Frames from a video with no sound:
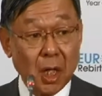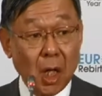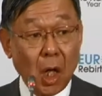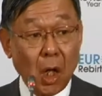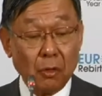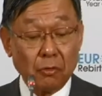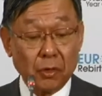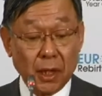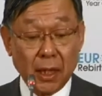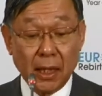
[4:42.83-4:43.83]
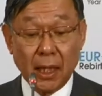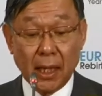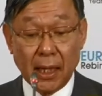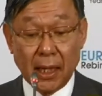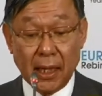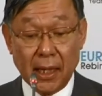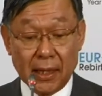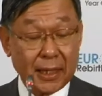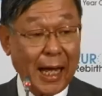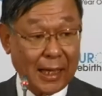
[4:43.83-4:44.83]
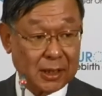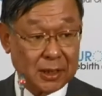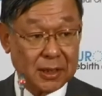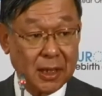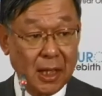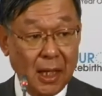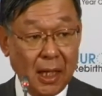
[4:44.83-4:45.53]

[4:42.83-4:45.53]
of the tax